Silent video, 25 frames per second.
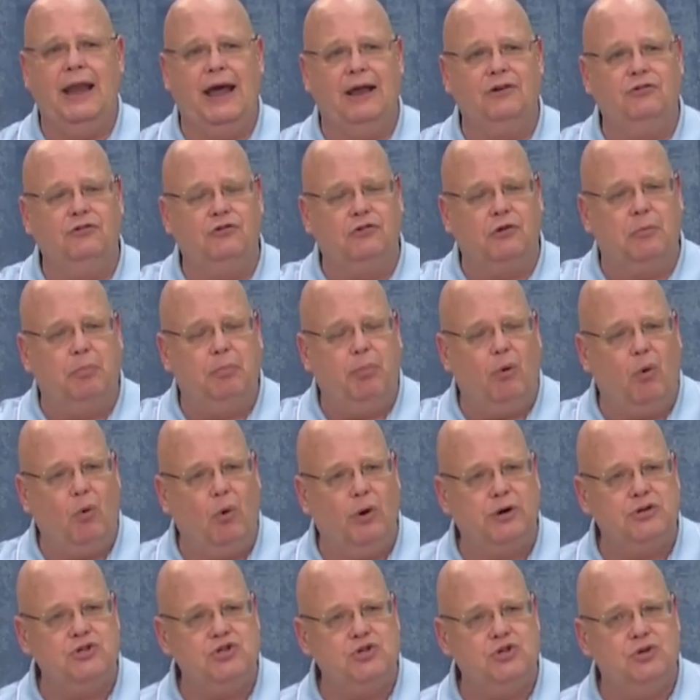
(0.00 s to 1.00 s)
I
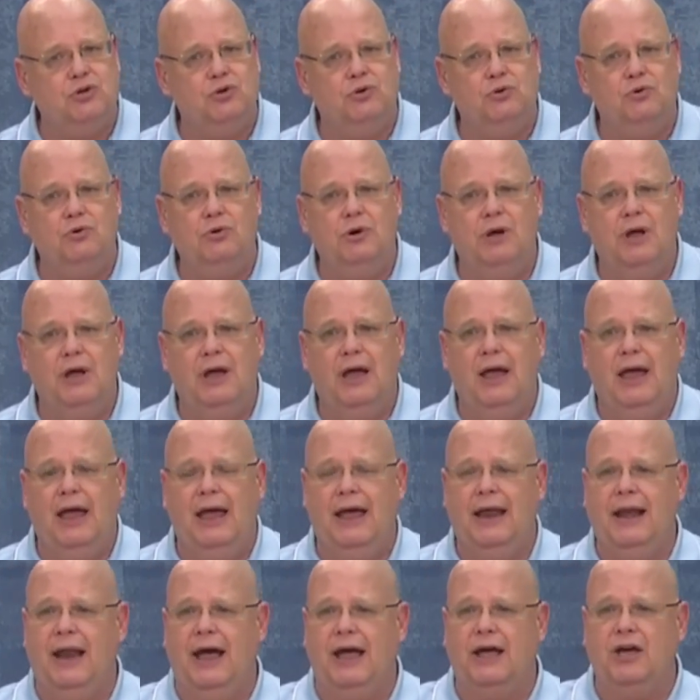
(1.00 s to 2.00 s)
support you,
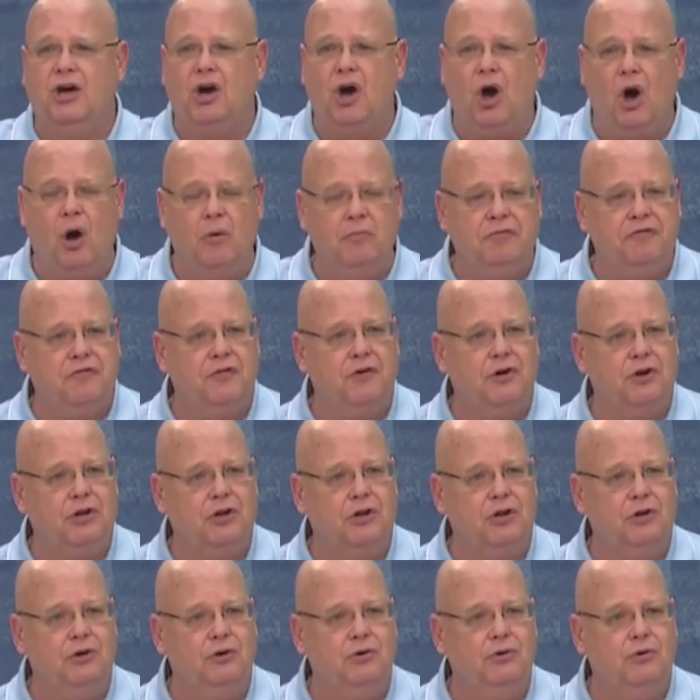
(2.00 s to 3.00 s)
and I comfort
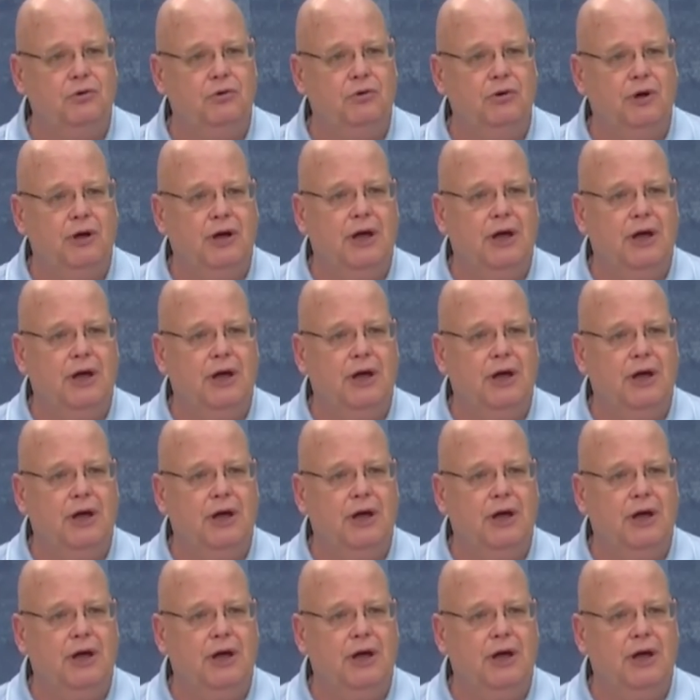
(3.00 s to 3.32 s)
you,